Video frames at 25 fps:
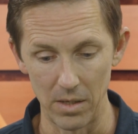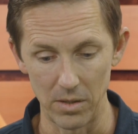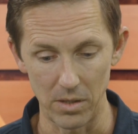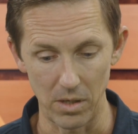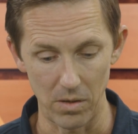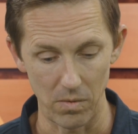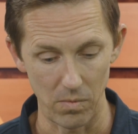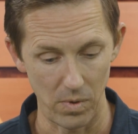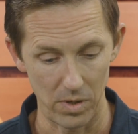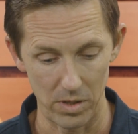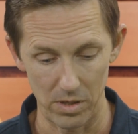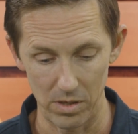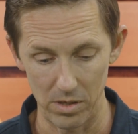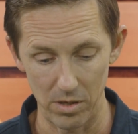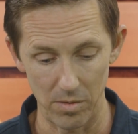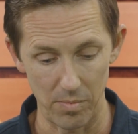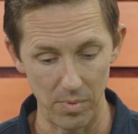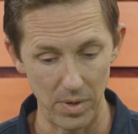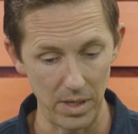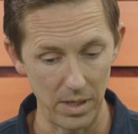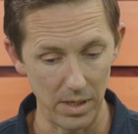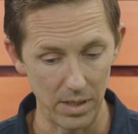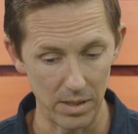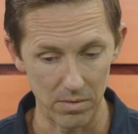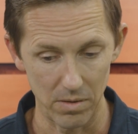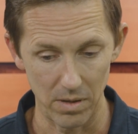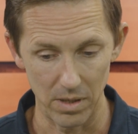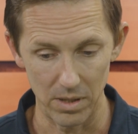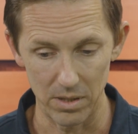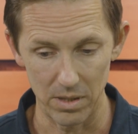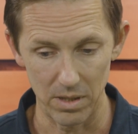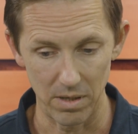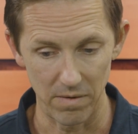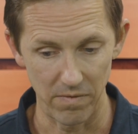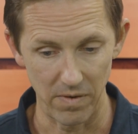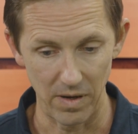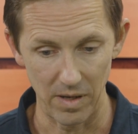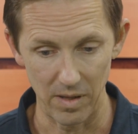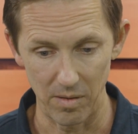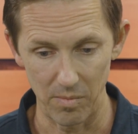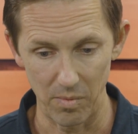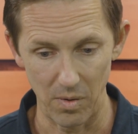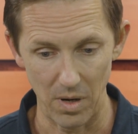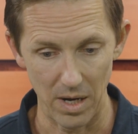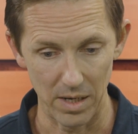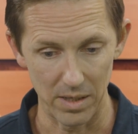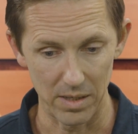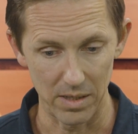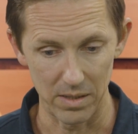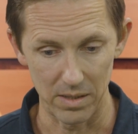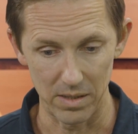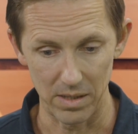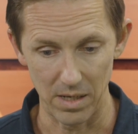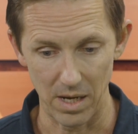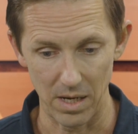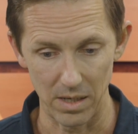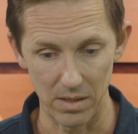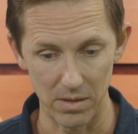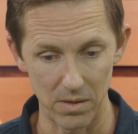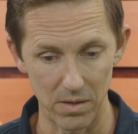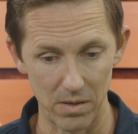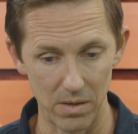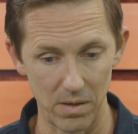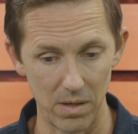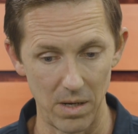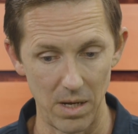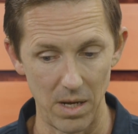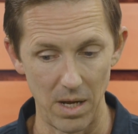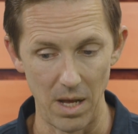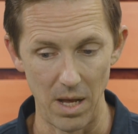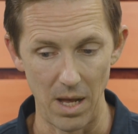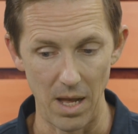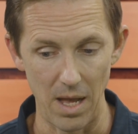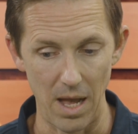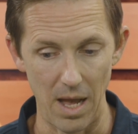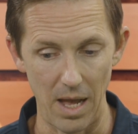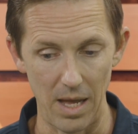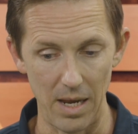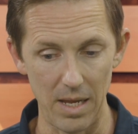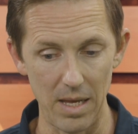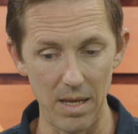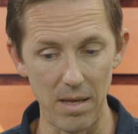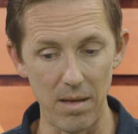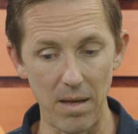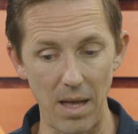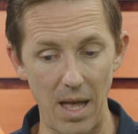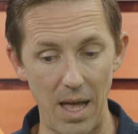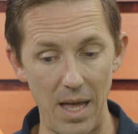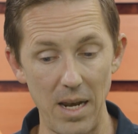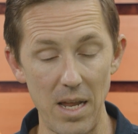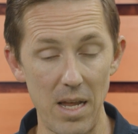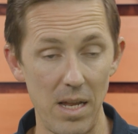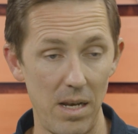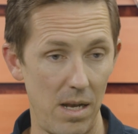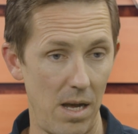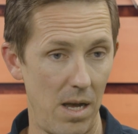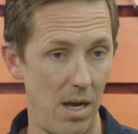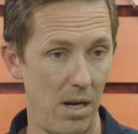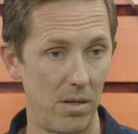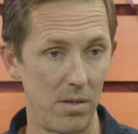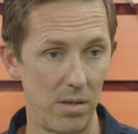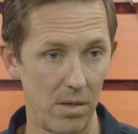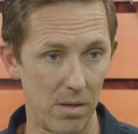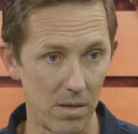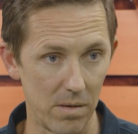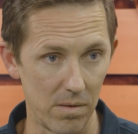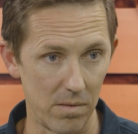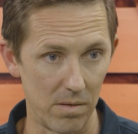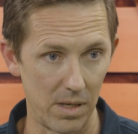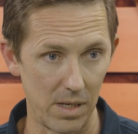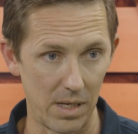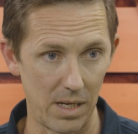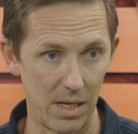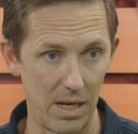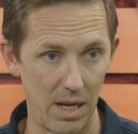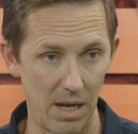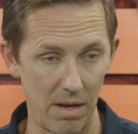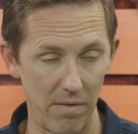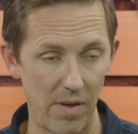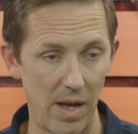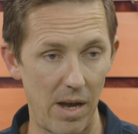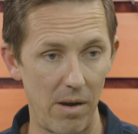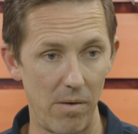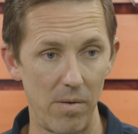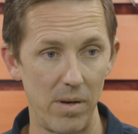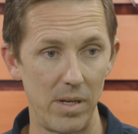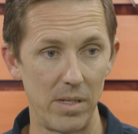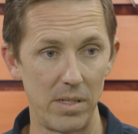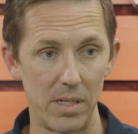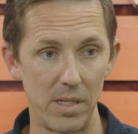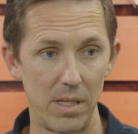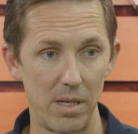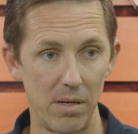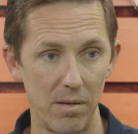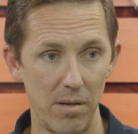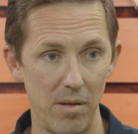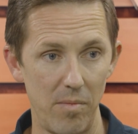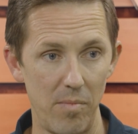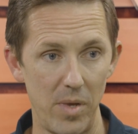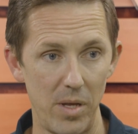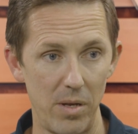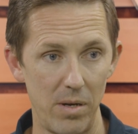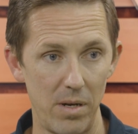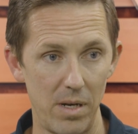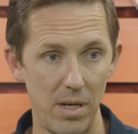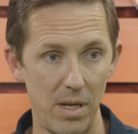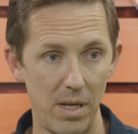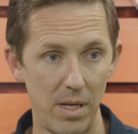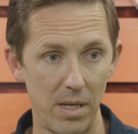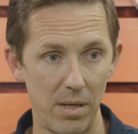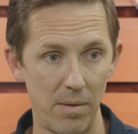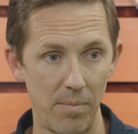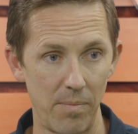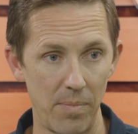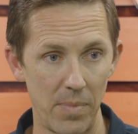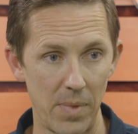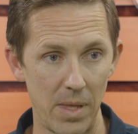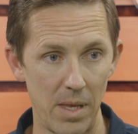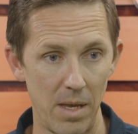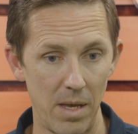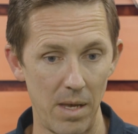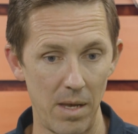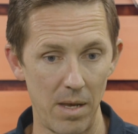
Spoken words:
So whether you're a pediatrician, a family practice doctor, any doctor that can have outreach to their community,